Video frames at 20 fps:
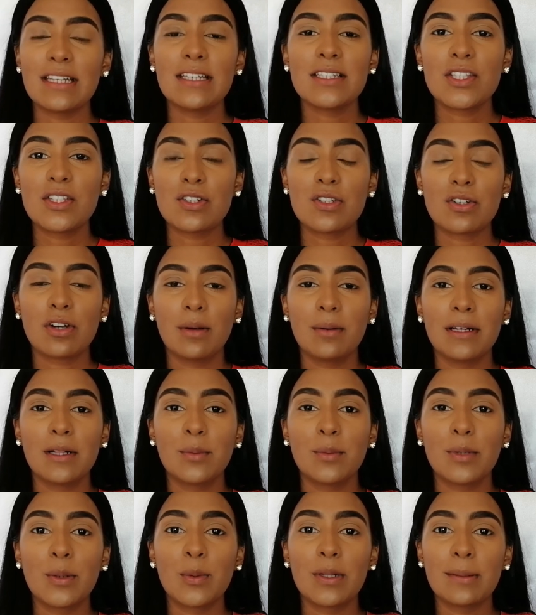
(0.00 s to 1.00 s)
Today's
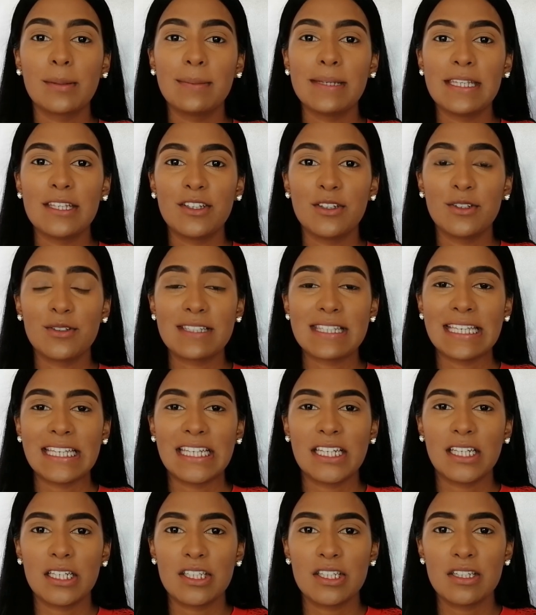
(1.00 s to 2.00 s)
tutorial we will be
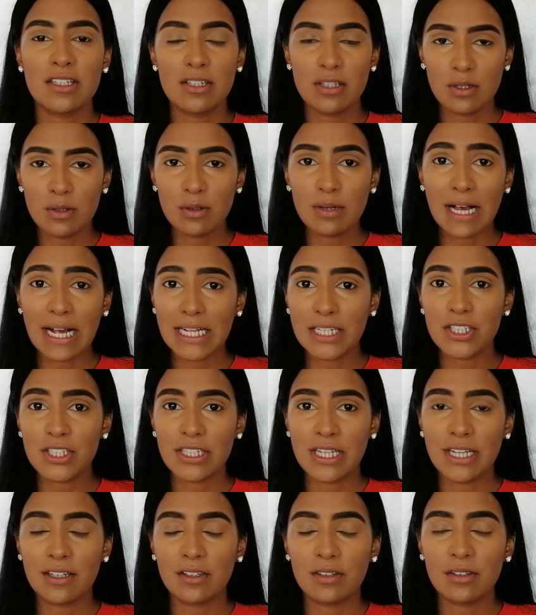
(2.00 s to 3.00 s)
using two
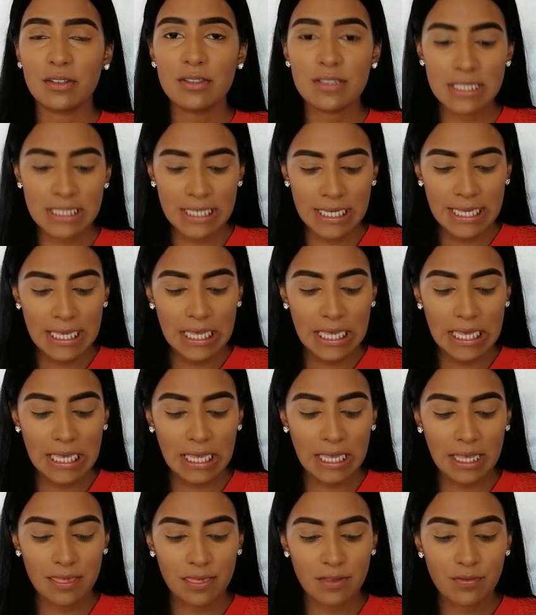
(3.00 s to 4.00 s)
eyeshadows,
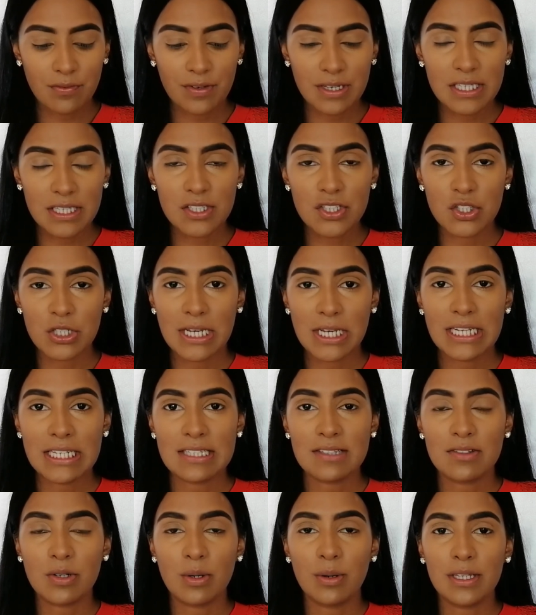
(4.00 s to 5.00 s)
and the first
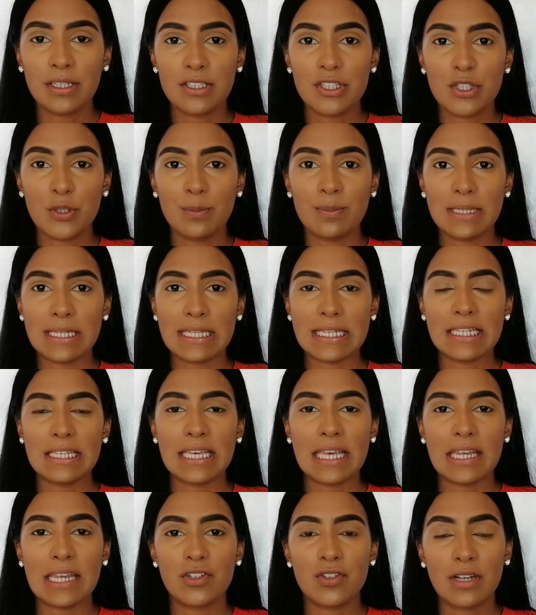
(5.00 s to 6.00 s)
shade is going to
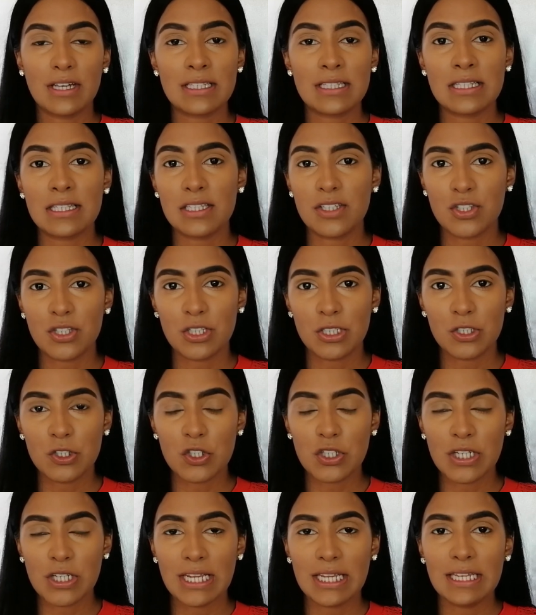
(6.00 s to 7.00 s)
be a
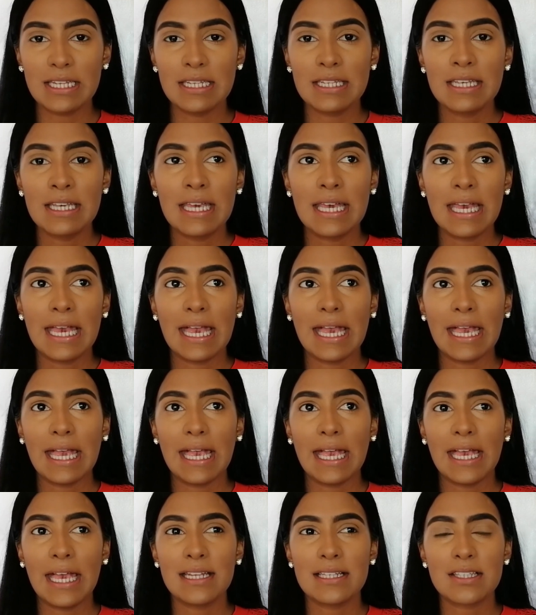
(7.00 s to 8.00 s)
transition shade,
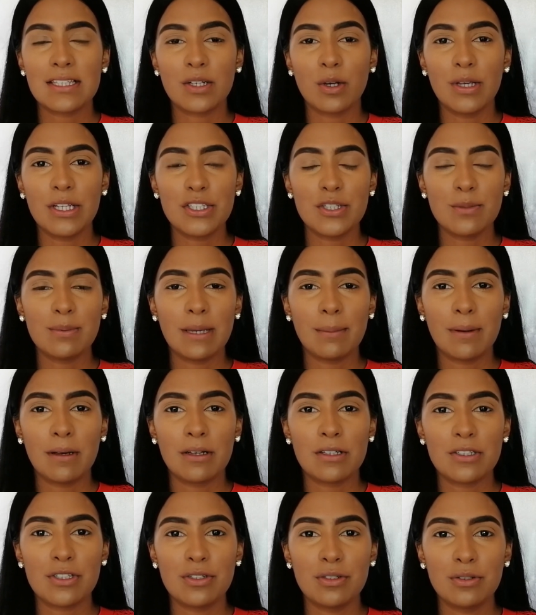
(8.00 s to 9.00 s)
and it's going to be
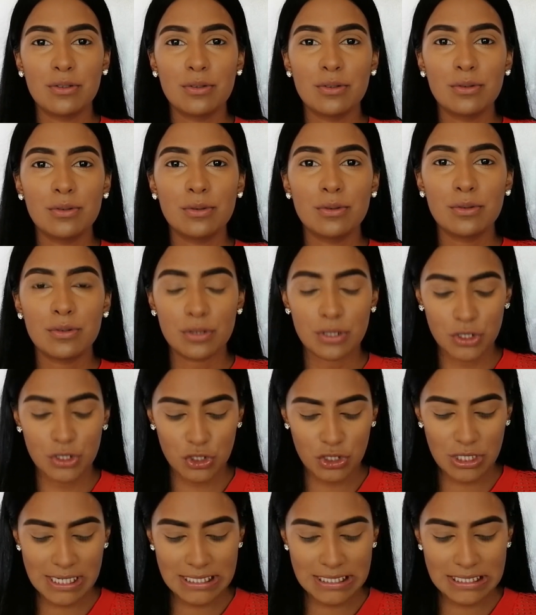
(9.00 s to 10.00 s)
about 2
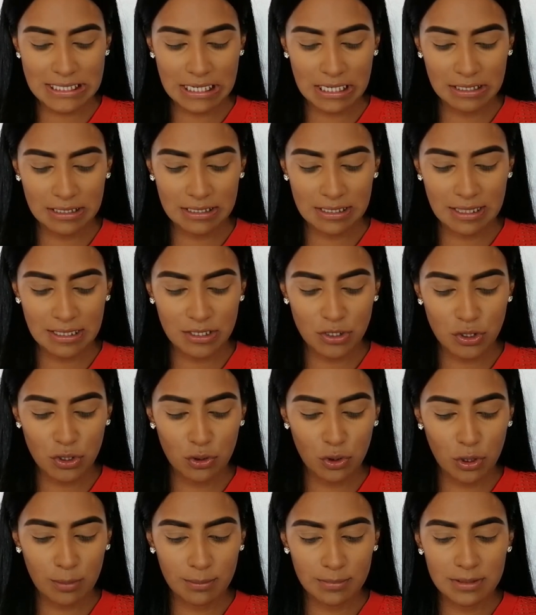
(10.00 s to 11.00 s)
shades darker
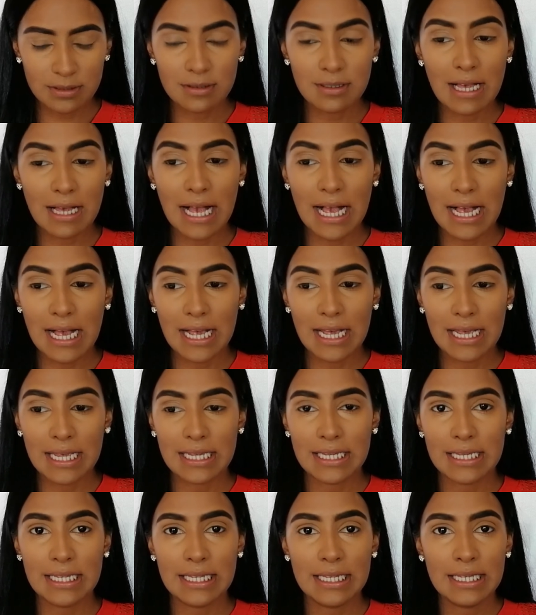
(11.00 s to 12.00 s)
than your normal
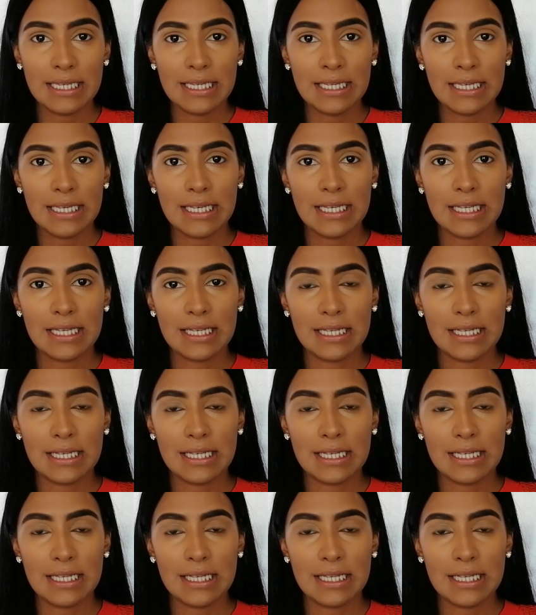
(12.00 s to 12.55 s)
eyelid